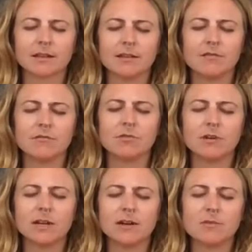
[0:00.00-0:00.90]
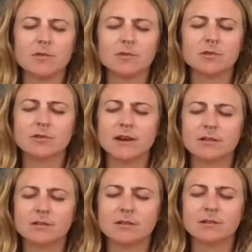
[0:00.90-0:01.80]
and rolling up your
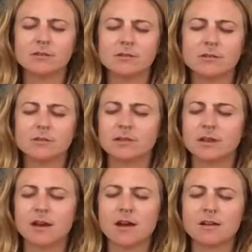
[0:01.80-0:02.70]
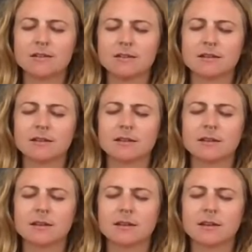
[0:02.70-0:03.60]
trousers or your skirt,
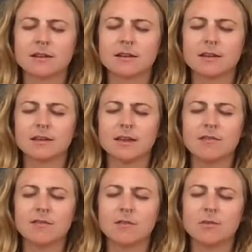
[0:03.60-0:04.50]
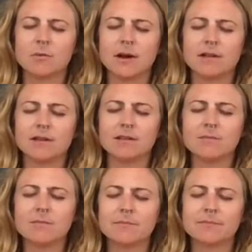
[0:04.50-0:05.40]
if you're wearing them,